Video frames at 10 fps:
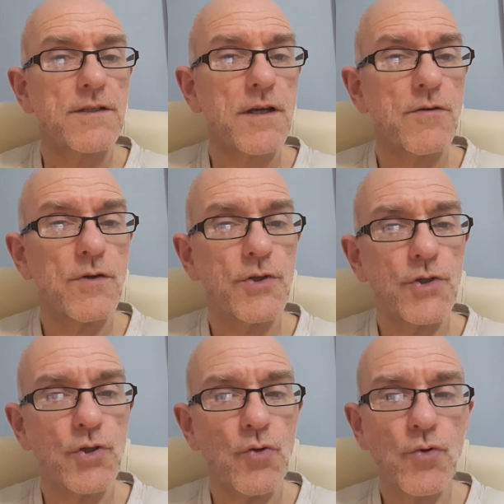So
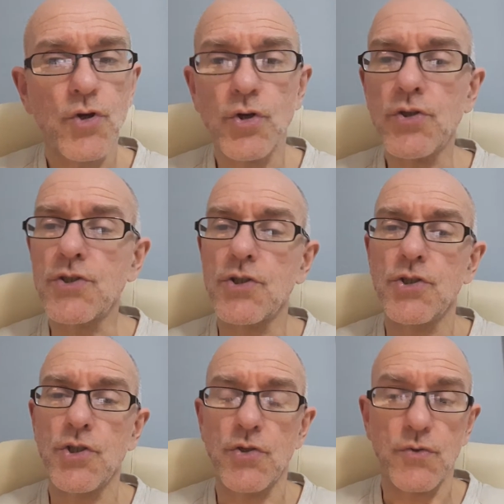you could
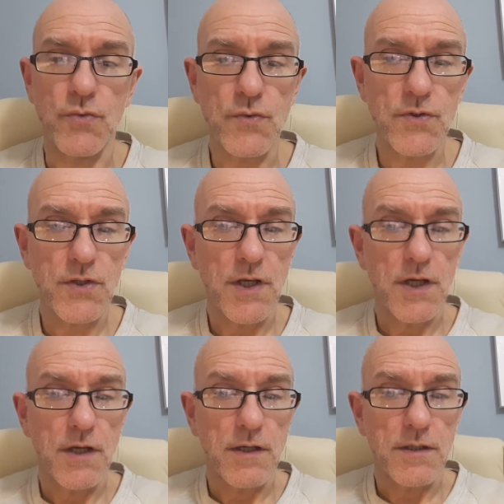use
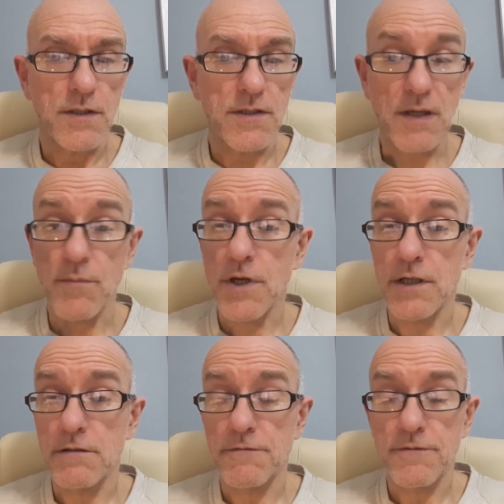some
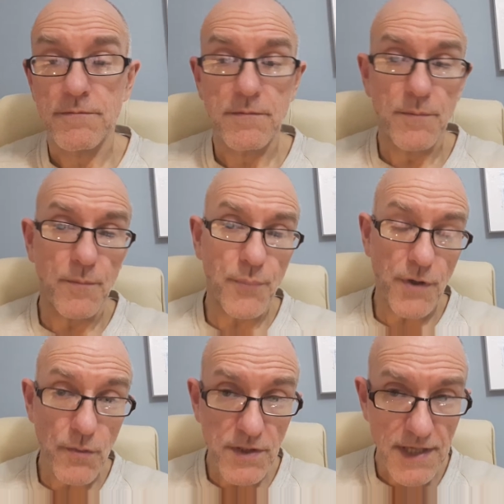kind of
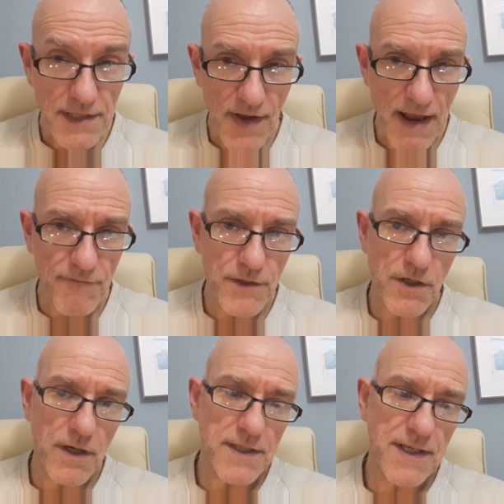process for
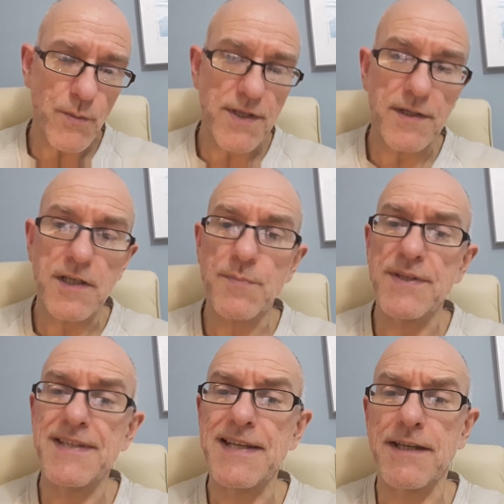advertising within a
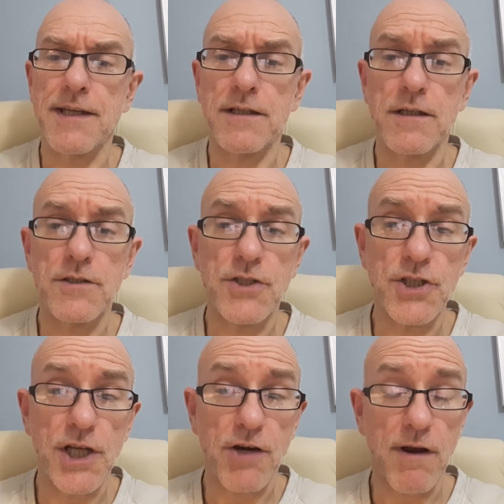particular
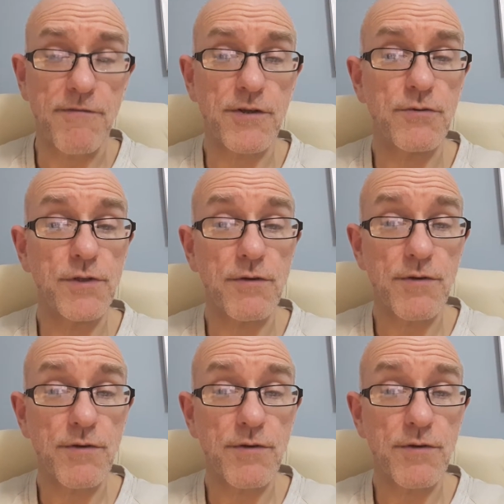geographical